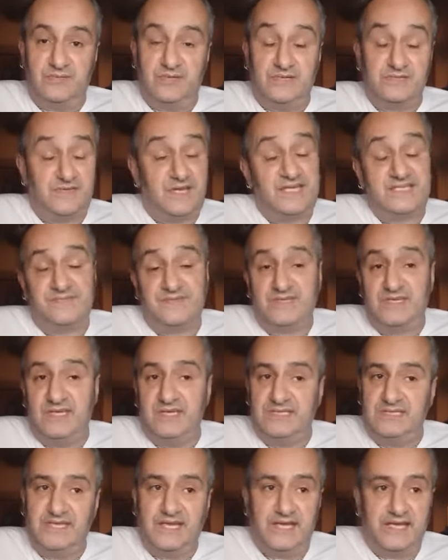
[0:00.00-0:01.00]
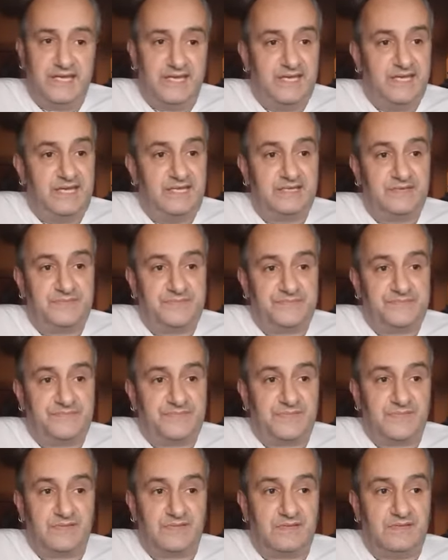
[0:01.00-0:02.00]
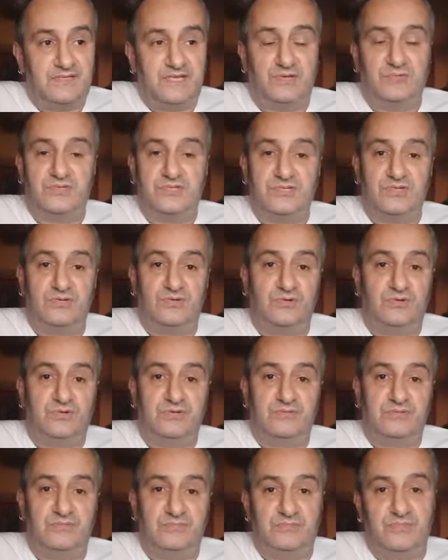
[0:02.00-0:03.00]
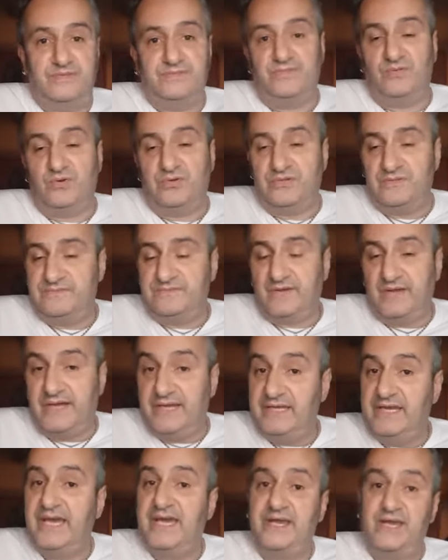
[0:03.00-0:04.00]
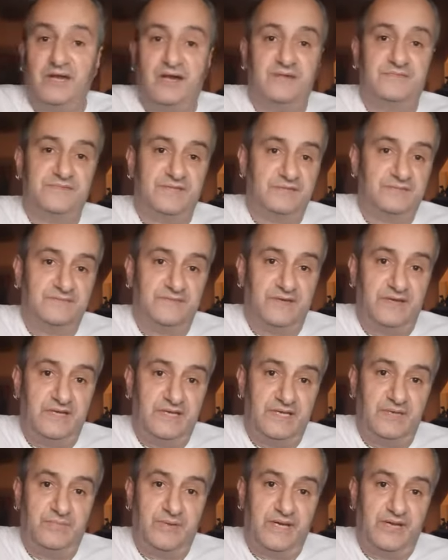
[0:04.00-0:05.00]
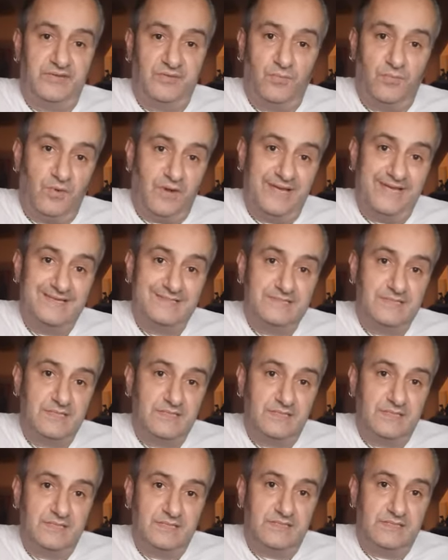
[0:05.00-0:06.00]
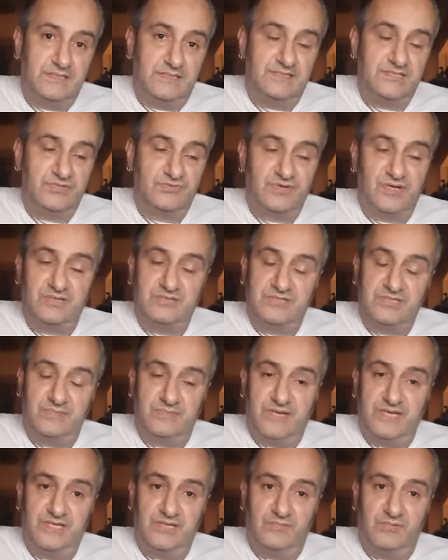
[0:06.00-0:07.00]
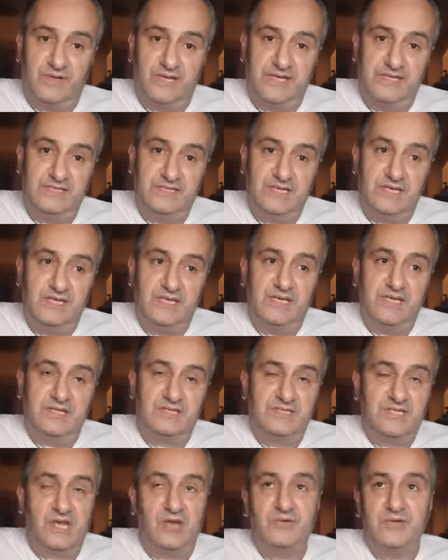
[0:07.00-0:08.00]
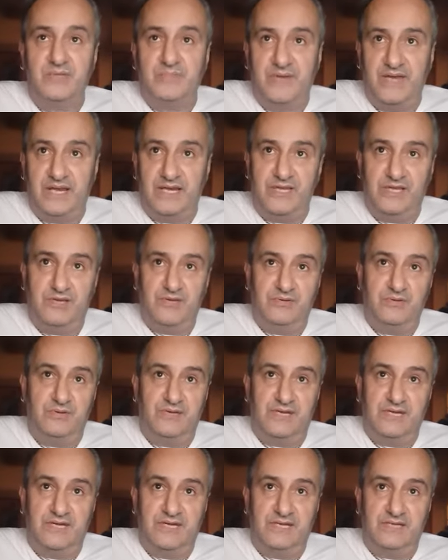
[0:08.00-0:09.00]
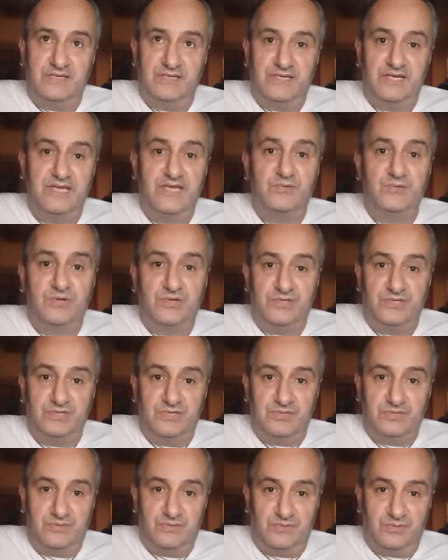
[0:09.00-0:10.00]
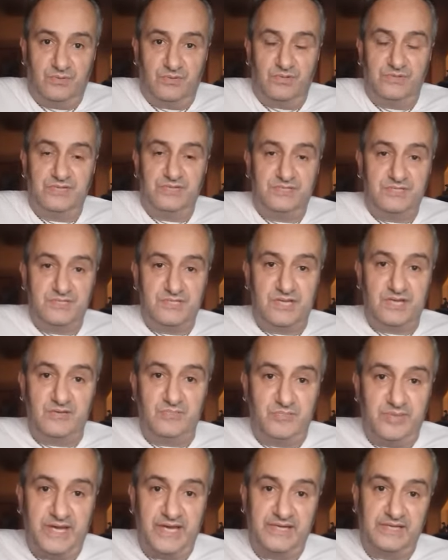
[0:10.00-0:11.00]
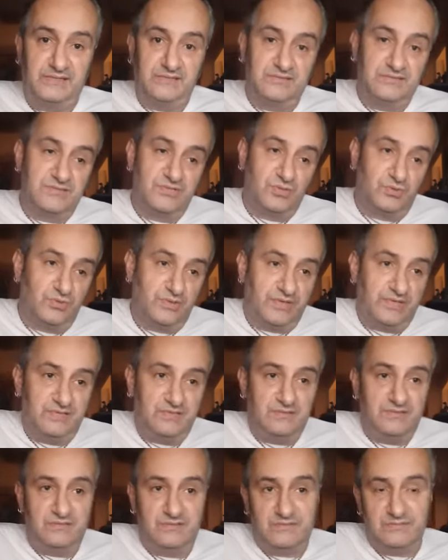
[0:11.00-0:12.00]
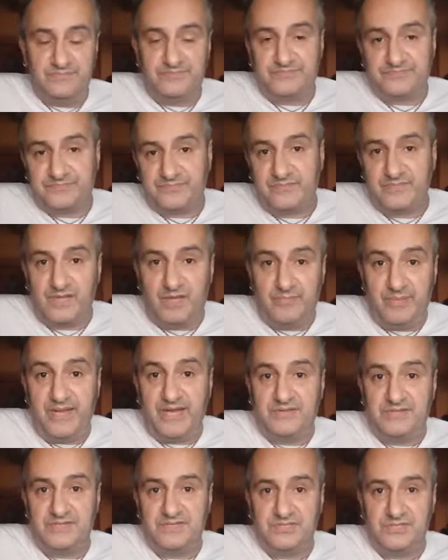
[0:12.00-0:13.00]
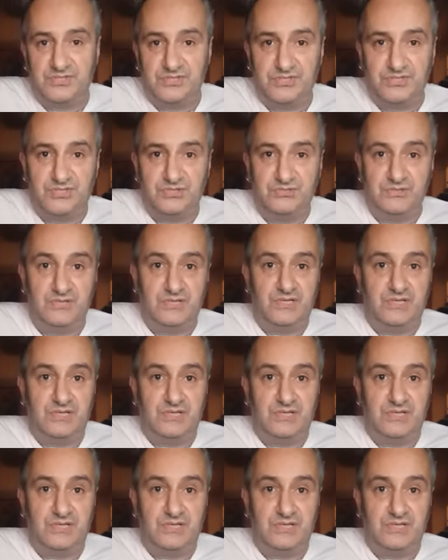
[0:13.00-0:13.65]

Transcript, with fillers: As, as for Kid Galahad, there was talk before the fight and after the fight about the weight. He struggled to make the weight. Tony Bellew and Leigh Wood were on the DAZN panel talking about this issue.